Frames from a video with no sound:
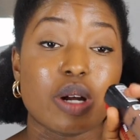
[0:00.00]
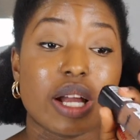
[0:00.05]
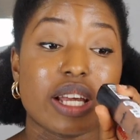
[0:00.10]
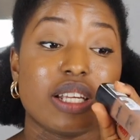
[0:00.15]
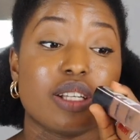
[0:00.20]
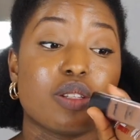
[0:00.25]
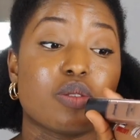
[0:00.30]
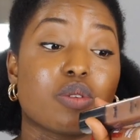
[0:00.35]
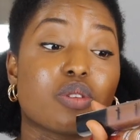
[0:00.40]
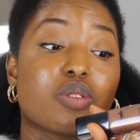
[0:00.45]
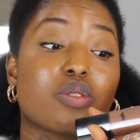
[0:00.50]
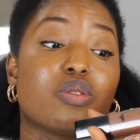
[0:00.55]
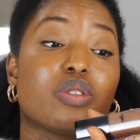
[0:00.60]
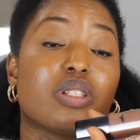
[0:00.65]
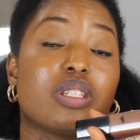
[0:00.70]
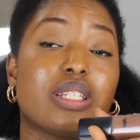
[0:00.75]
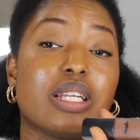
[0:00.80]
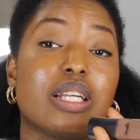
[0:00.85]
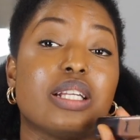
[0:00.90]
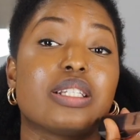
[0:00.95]
why it was
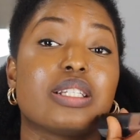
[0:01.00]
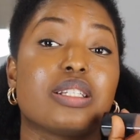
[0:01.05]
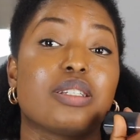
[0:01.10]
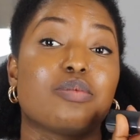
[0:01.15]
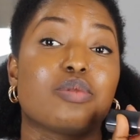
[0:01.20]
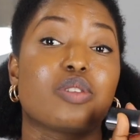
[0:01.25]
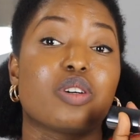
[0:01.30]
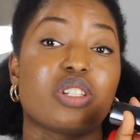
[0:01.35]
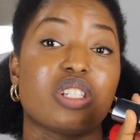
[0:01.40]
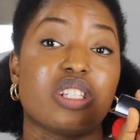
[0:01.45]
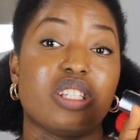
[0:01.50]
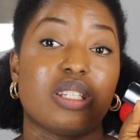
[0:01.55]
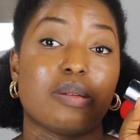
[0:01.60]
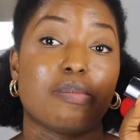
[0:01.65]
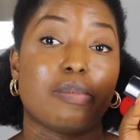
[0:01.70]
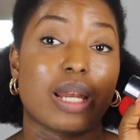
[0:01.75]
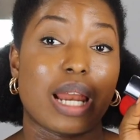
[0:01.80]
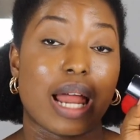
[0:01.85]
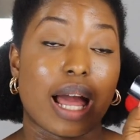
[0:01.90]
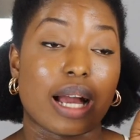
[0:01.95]
on sales is because it's
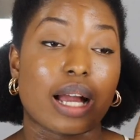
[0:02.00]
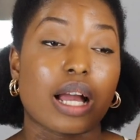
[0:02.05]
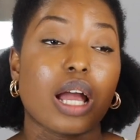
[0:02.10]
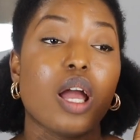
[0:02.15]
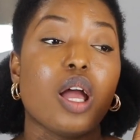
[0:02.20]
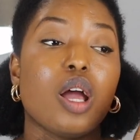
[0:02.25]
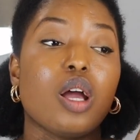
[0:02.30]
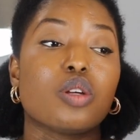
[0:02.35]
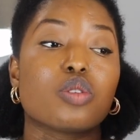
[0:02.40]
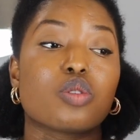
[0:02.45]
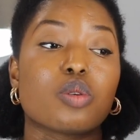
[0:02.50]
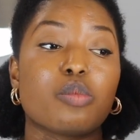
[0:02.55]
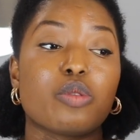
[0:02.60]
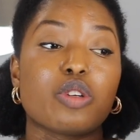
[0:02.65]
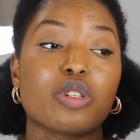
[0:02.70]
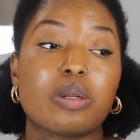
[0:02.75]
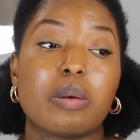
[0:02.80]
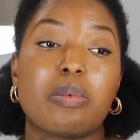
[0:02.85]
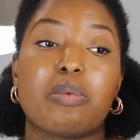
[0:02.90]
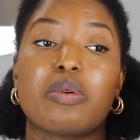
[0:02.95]
black. So
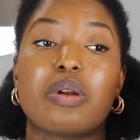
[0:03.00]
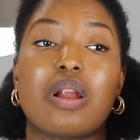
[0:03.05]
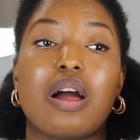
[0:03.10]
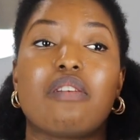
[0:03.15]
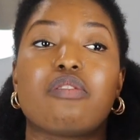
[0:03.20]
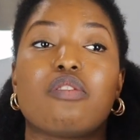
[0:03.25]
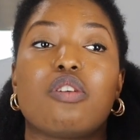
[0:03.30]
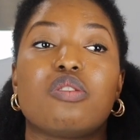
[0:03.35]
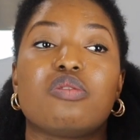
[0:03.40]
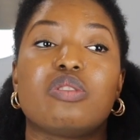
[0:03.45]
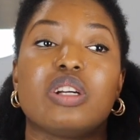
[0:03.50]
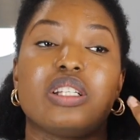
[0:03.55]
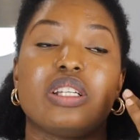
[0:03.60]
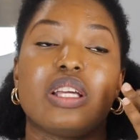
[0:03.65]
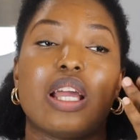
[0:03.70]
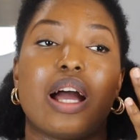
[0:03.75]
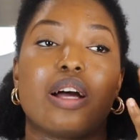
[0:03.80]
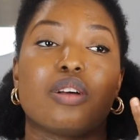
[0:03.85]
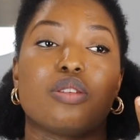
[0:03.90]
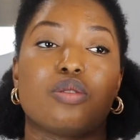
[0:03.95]
most people have
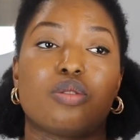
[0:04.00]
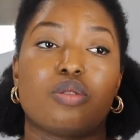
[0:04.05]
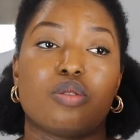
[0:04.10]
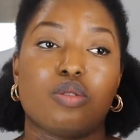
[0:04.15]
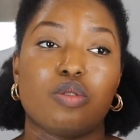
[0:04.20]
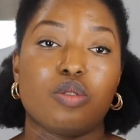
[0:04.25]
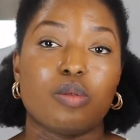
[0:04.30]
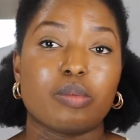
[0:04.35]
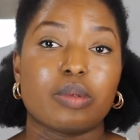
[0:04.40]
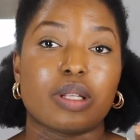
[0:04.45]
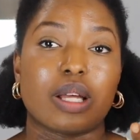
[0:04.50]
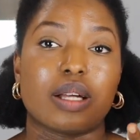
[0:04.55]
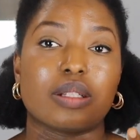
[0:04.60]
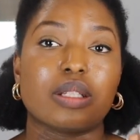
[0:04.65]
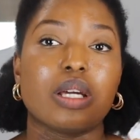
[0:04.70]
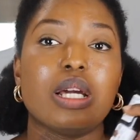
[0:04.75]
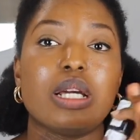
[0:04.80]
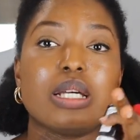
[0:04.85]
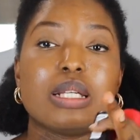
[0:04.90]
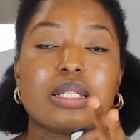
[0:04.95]
already assumed
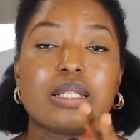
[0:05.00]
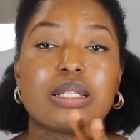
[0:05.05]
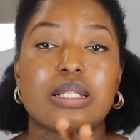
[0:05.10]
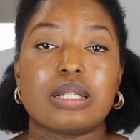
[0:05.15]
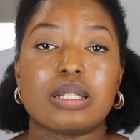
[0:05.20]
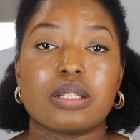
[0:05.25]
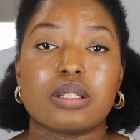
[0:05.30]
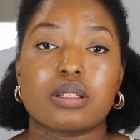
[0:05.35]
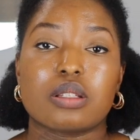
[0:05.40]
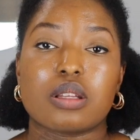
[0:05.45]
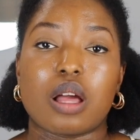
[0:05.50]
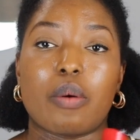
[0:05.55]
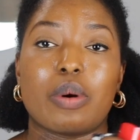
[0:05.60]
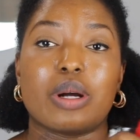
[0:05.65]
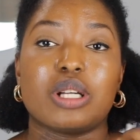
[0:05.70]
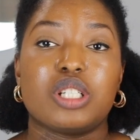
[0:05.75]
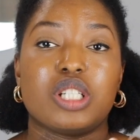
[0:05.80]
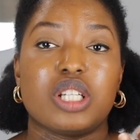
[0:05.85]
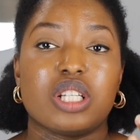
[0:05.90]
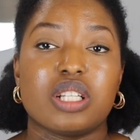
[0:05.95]
that, since
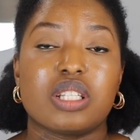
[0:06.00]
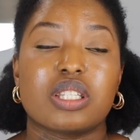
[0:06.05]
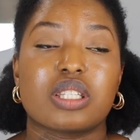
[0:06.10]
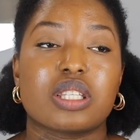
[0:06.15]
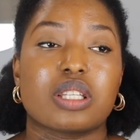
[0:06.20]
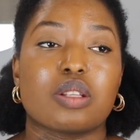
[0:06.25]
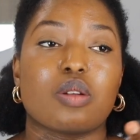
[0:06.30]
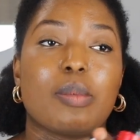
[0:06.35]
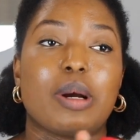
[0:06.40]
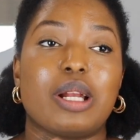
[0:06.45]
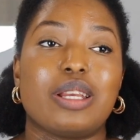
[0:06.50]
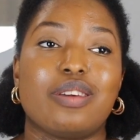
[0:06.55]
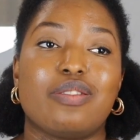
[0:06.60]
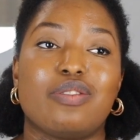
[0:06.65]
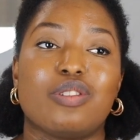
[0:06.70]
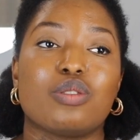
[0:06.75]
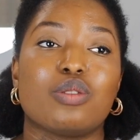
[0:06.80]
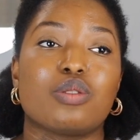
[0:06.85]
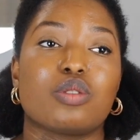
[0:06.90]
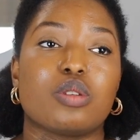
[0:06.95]
our shades, normally
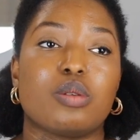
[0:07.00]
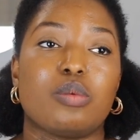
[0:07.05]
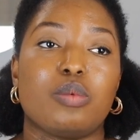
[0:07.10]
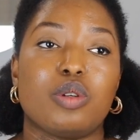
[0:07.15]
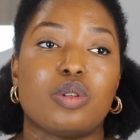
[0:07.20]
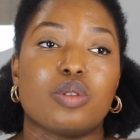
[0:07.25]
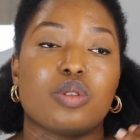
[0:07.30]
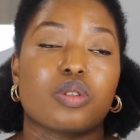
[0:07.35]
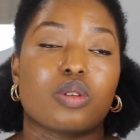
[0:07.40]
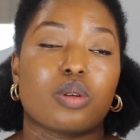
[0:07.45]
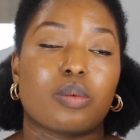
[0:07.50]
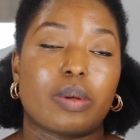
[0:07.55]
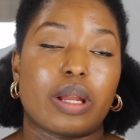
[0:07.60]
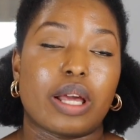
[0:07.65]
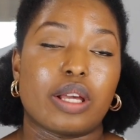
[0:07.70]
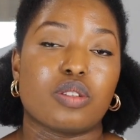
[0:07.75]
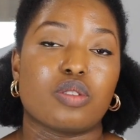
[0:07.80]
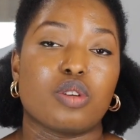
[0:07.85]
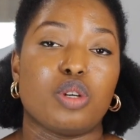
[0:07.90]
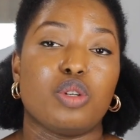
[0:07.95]
if you go to the beauty
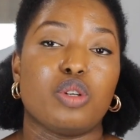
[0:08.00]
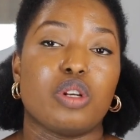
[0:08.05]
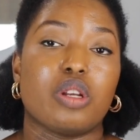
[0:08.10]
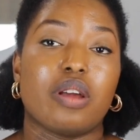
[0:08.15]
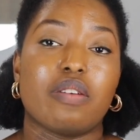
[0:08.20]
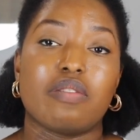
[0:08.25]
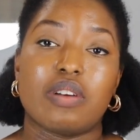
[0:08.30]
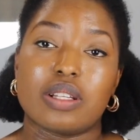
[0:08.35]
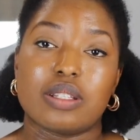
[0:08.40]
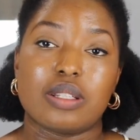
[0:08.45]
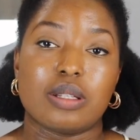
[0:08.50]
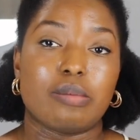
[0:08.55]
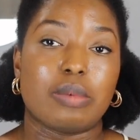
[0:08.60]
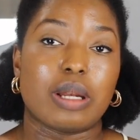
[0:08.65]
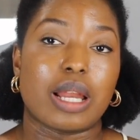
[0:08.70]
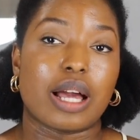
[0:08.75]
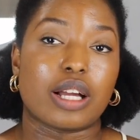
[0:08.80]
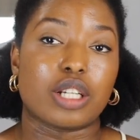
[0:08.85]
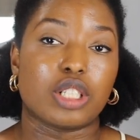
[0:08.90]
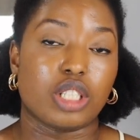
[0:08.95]
supply store, you never see
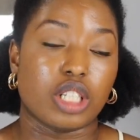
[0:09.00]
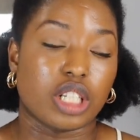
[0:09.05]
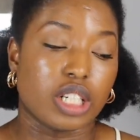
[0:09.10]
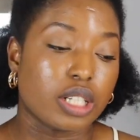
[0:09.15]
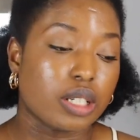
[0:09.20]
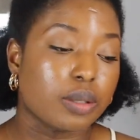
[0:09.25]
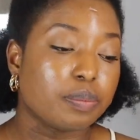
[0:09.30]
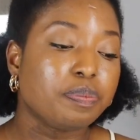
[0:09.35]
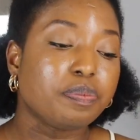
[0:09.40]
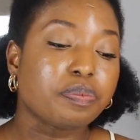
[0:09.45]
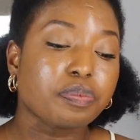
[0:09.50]
black shade.